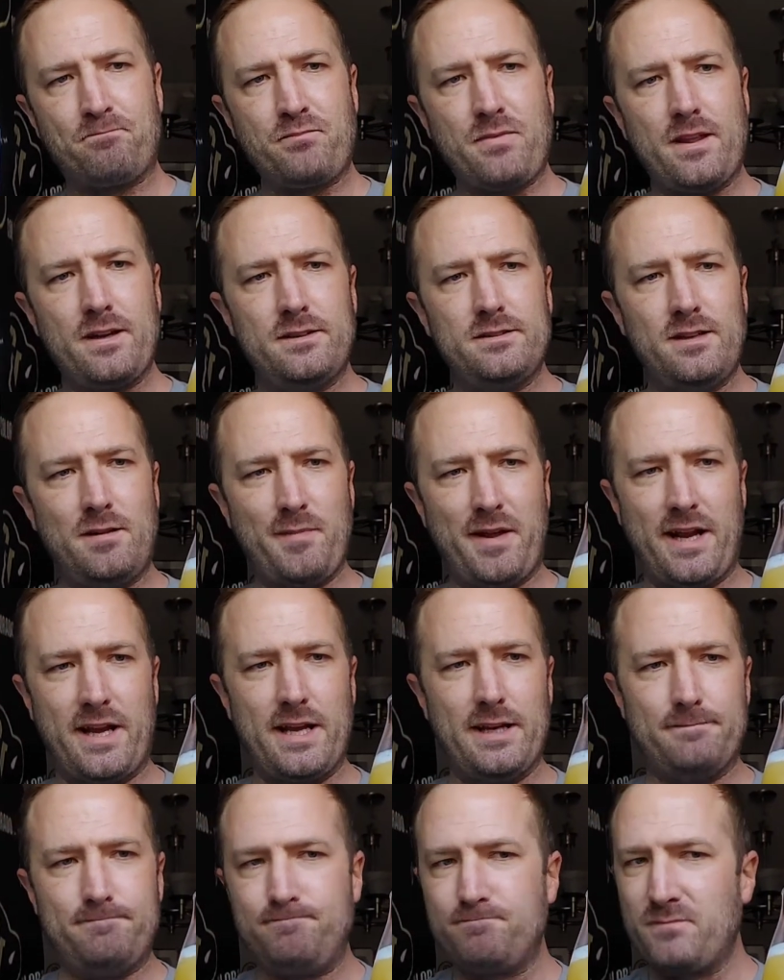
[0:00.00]
I mean,
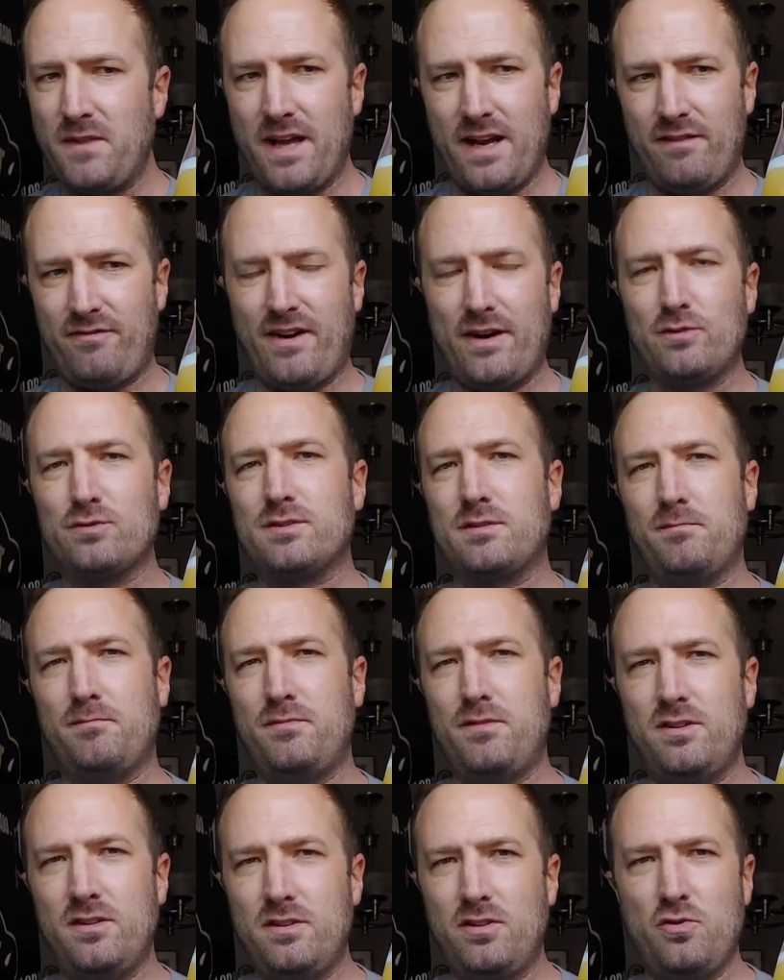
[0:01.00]
again, and if I was to
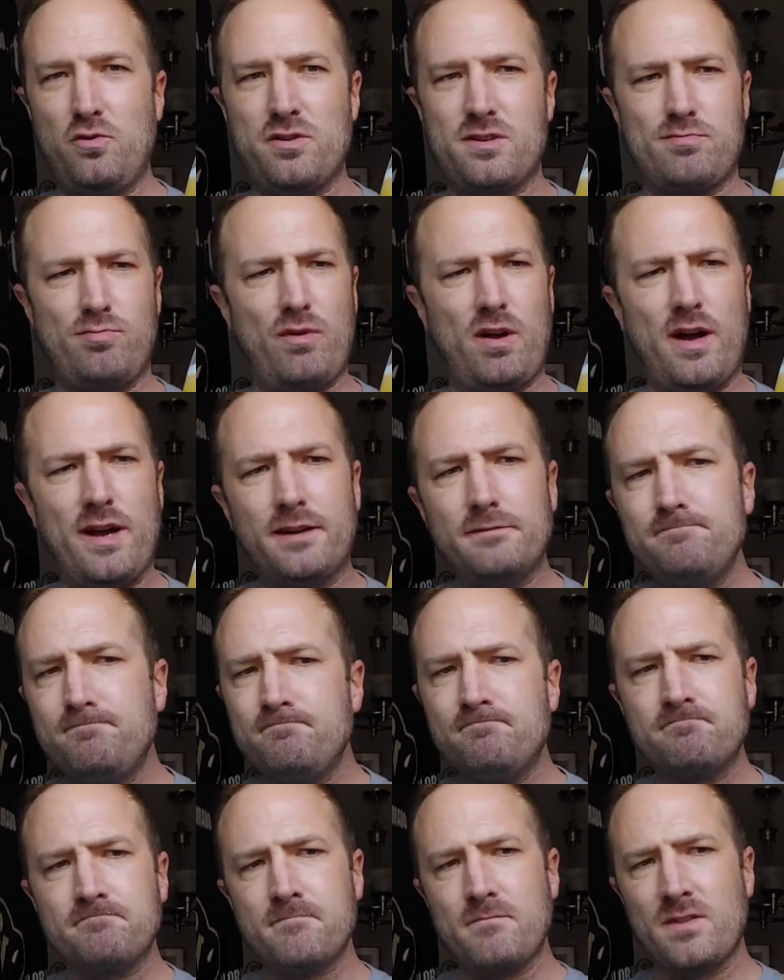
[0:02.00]
do this blind,
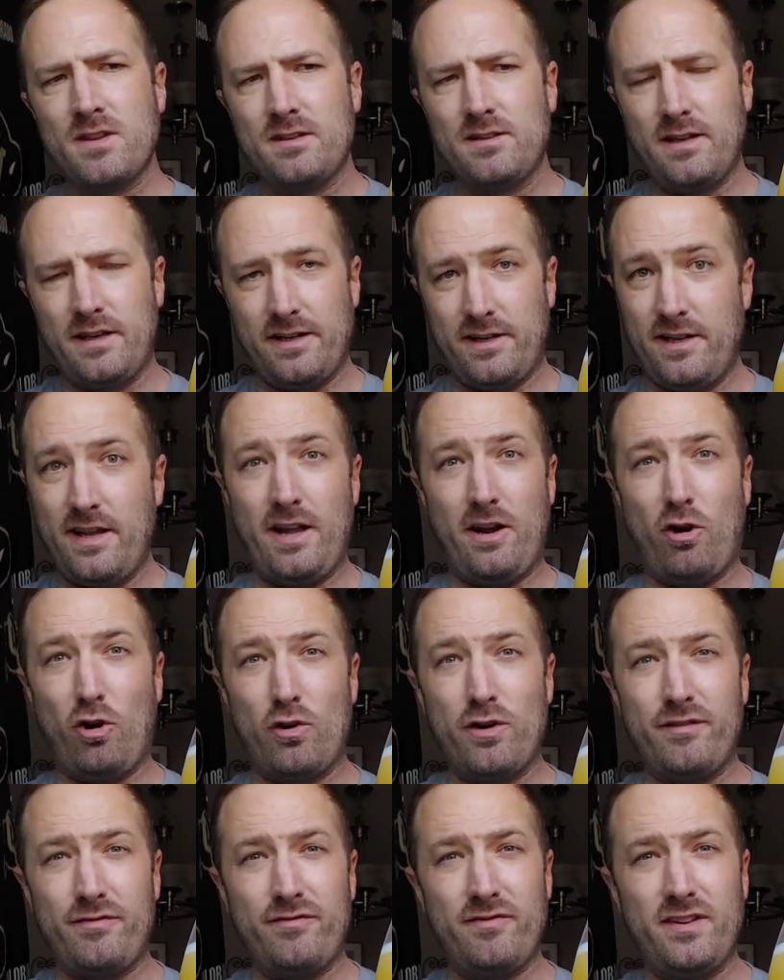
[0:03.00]
it, it
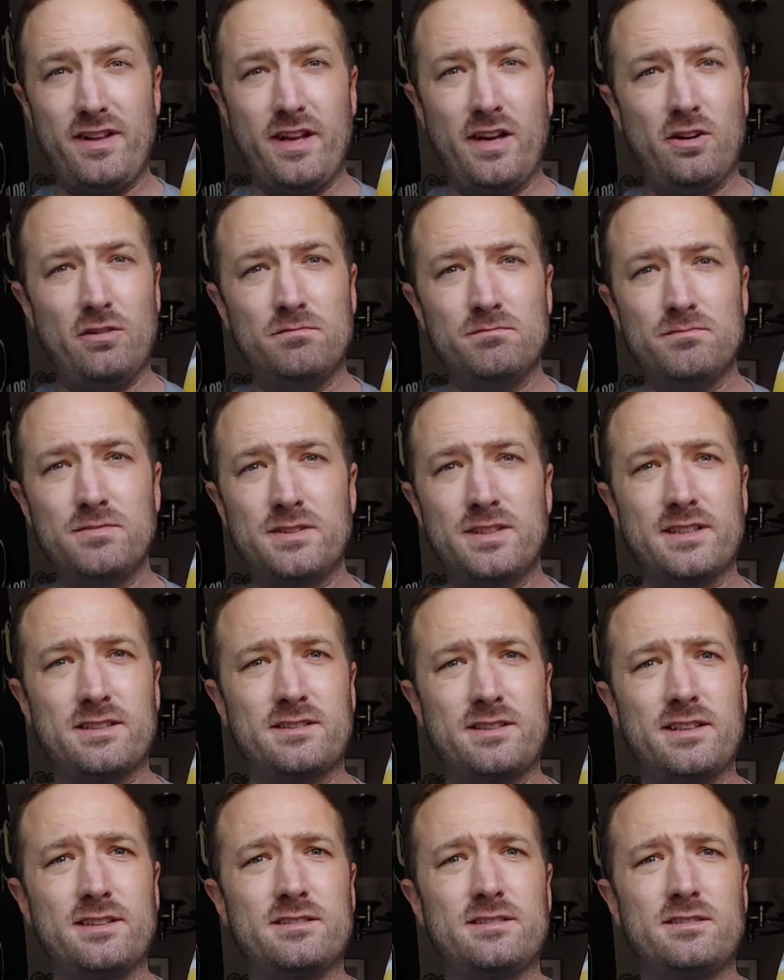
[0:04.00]
already, you know, six
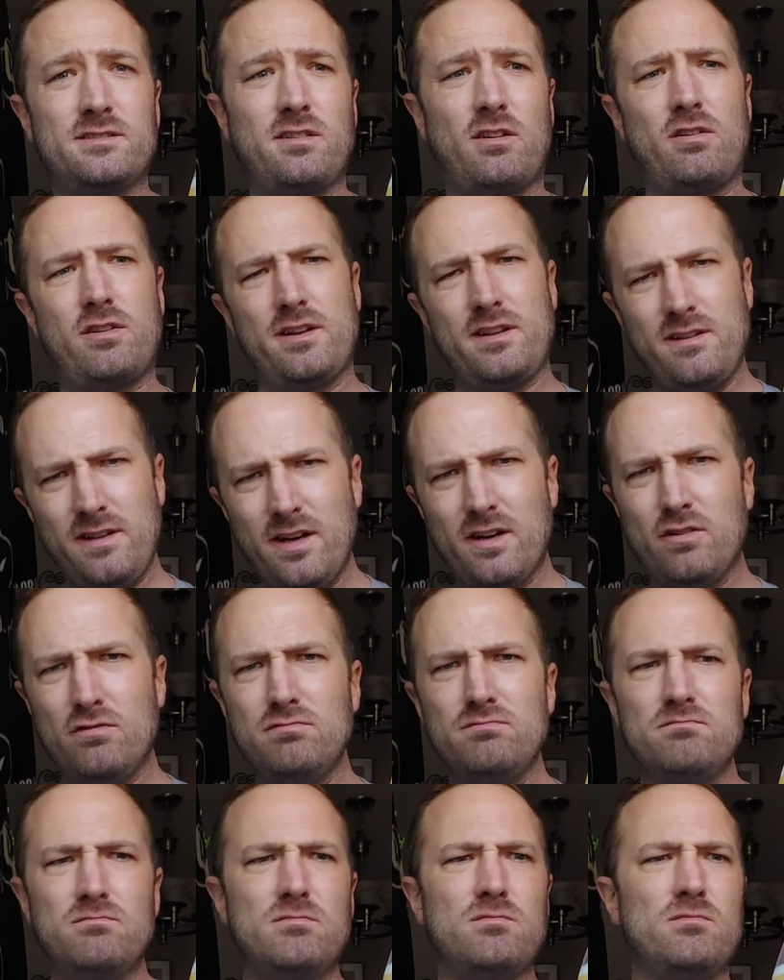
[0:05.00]
six is already, you
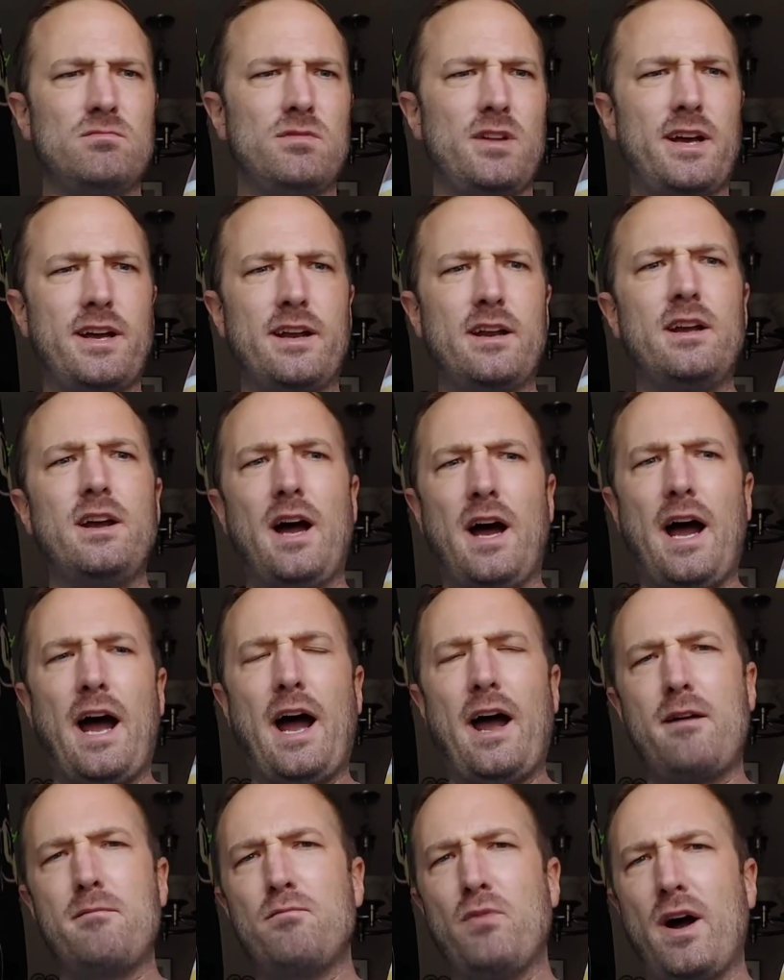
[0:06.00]
know, light.
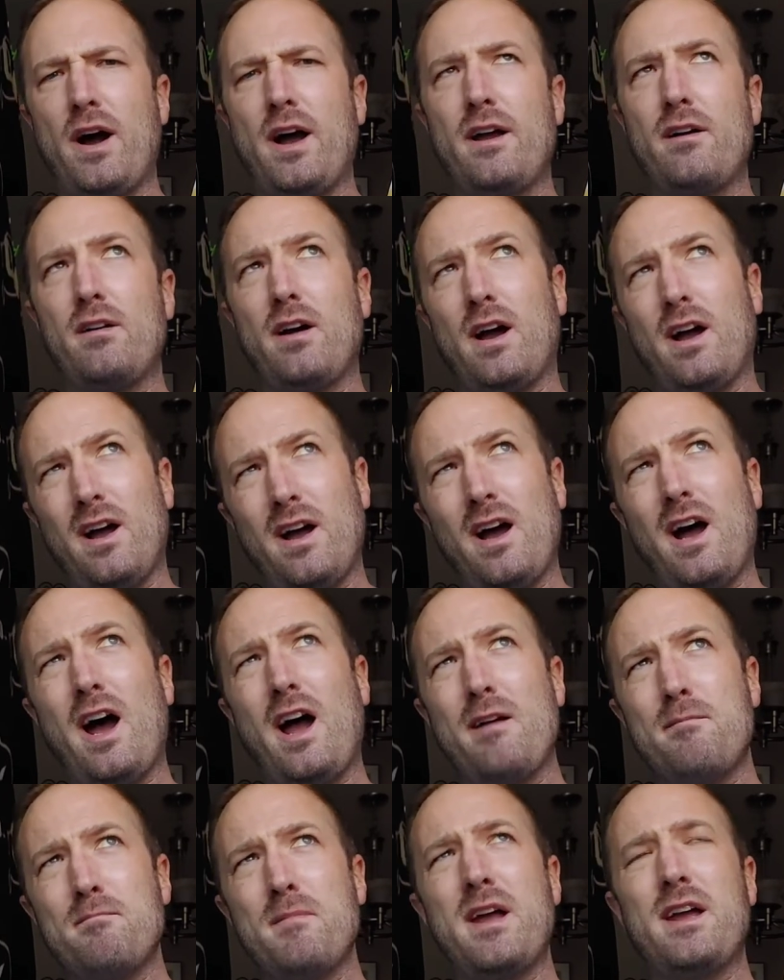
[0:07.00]
I I
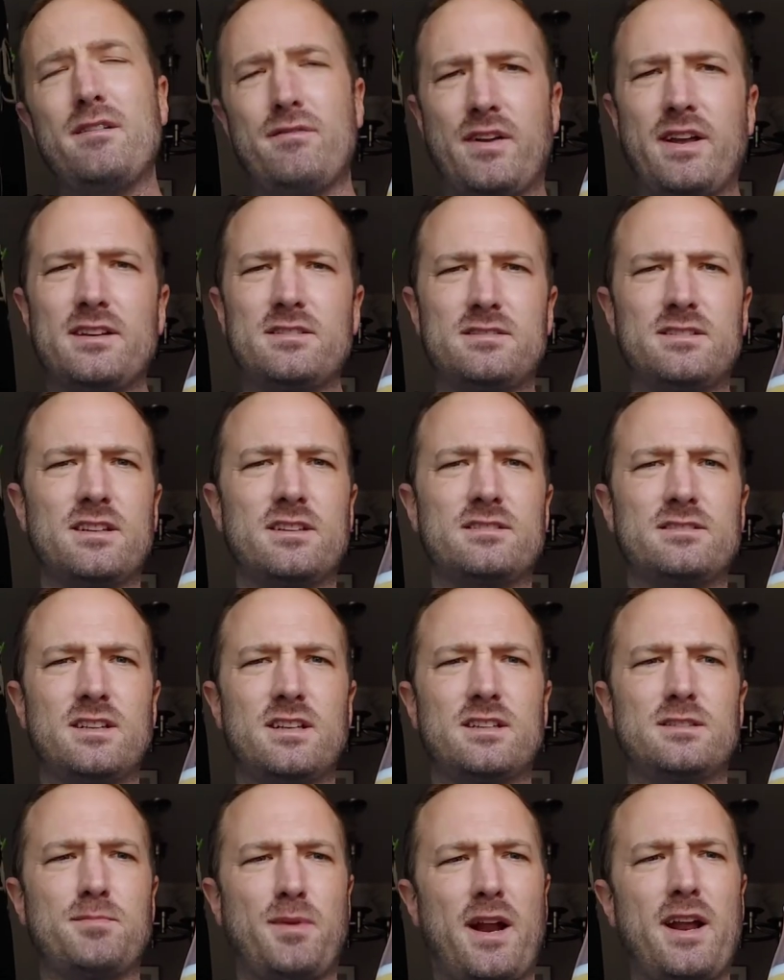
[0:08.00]
I may have guessed six
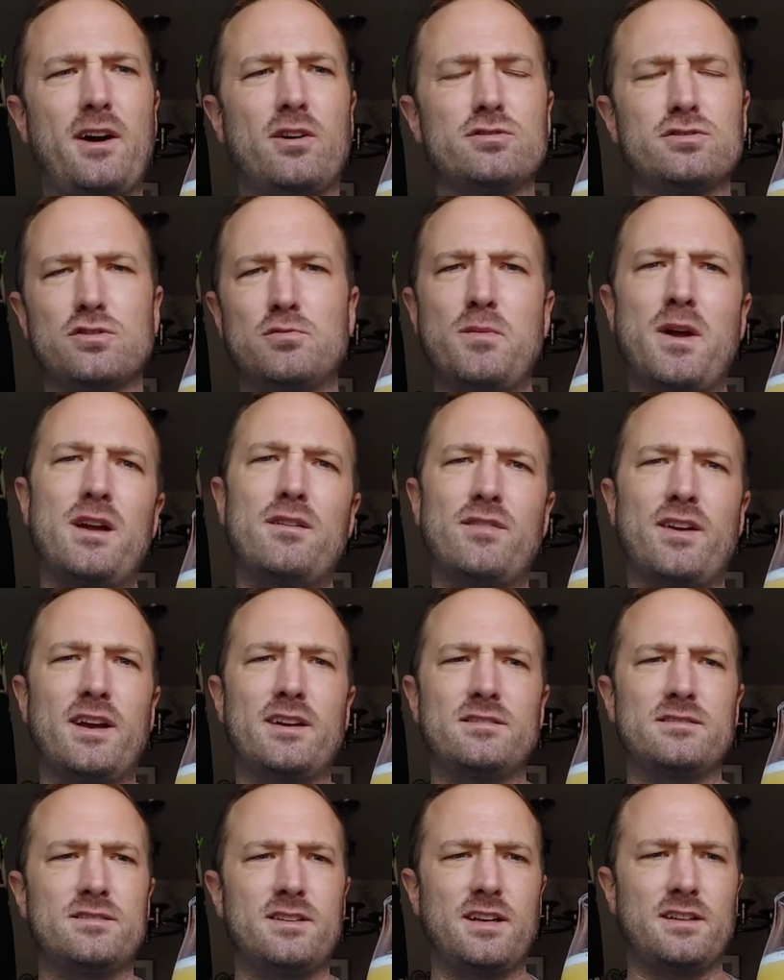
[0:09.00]
six, but I also may have
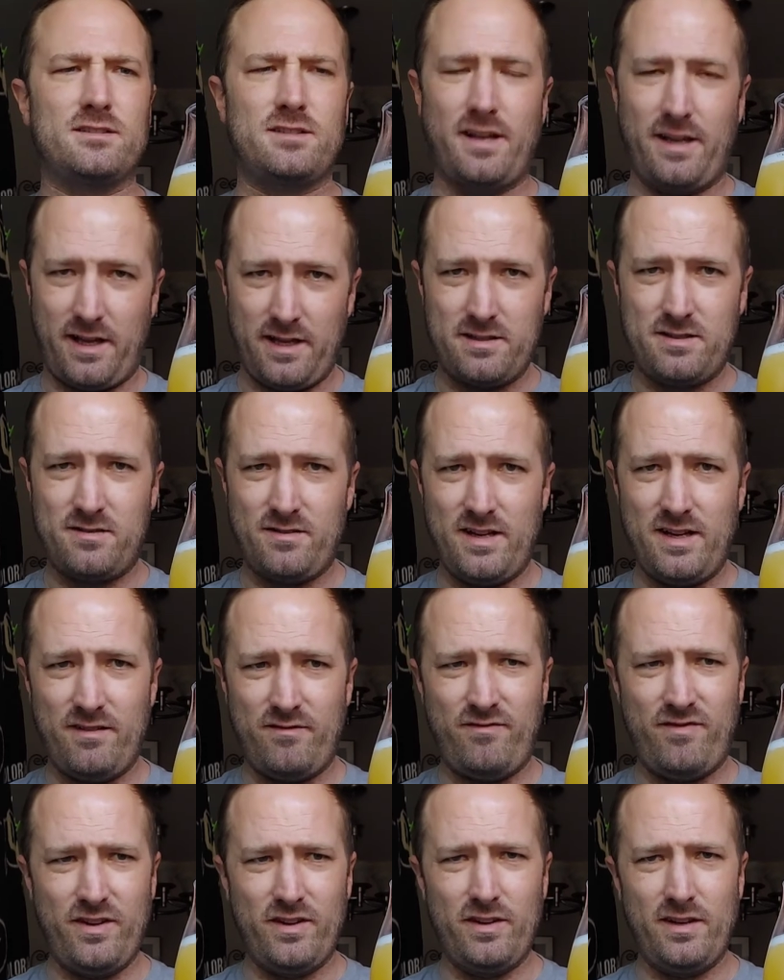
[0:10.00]
guessed six. Like it's it
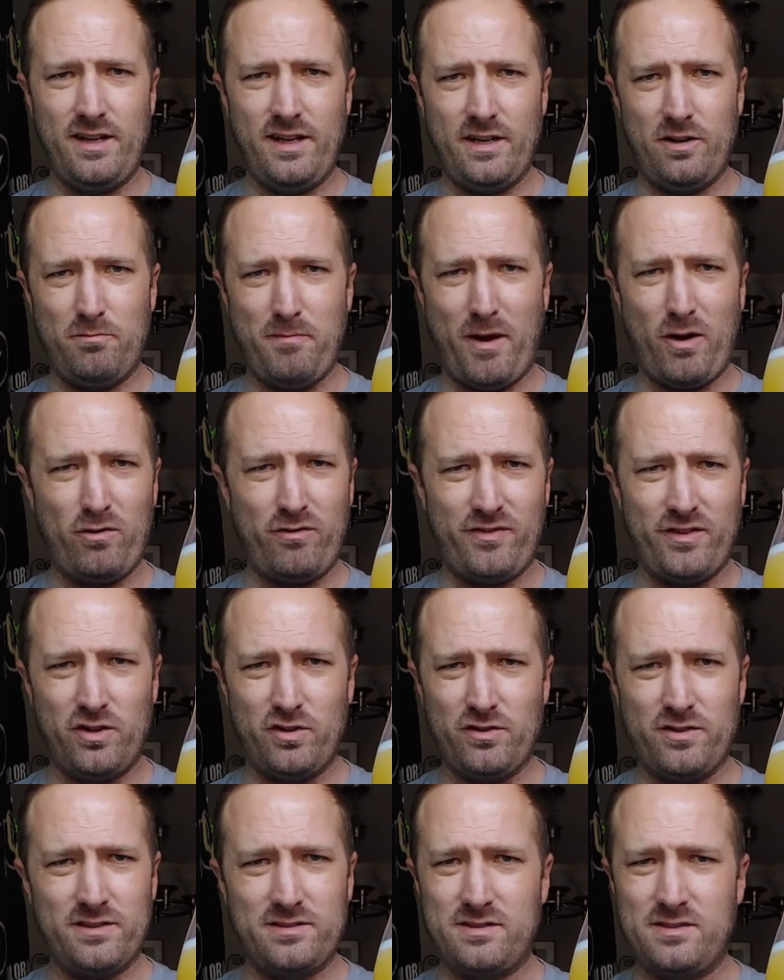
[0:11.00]
feel you know mouthfeel
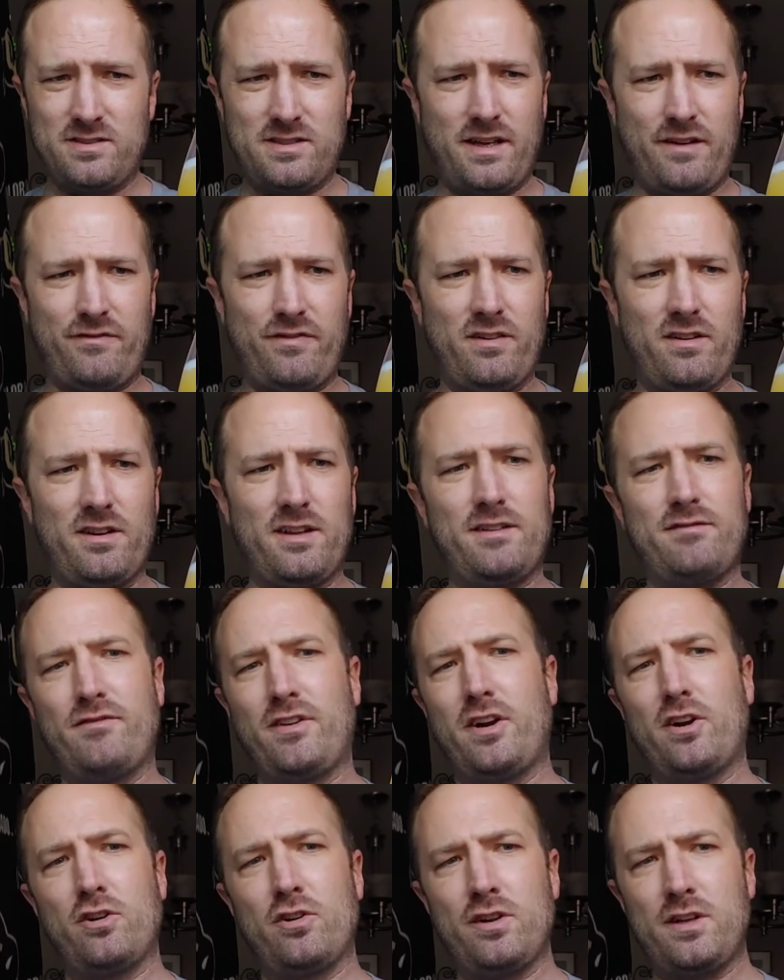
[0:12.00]
on this is definitely
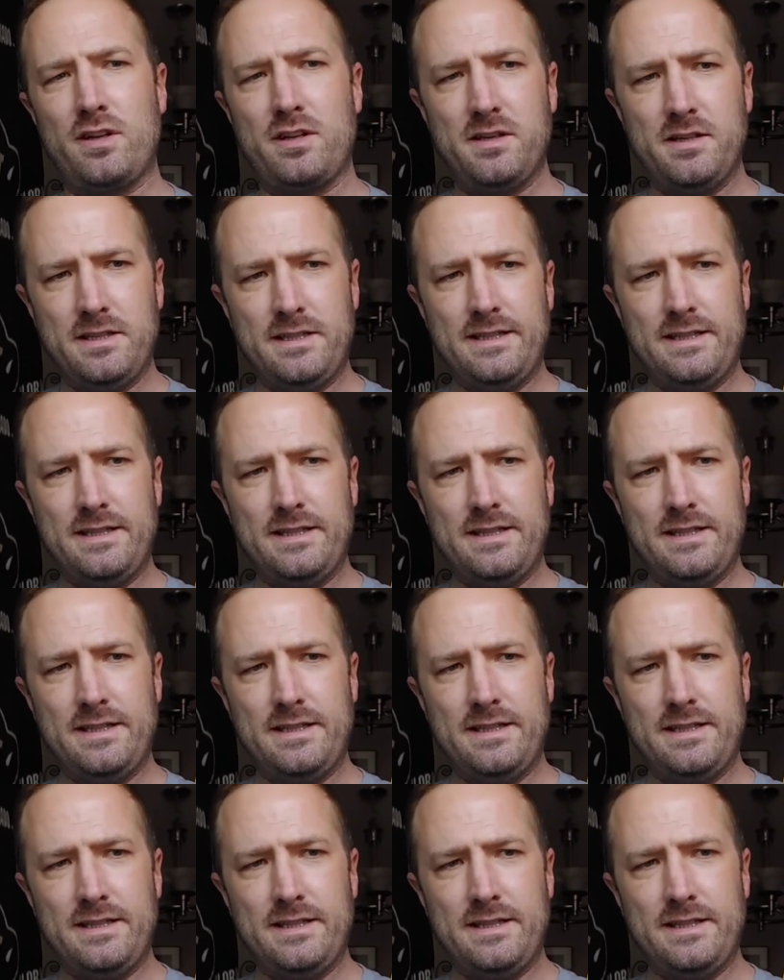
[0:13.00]
very.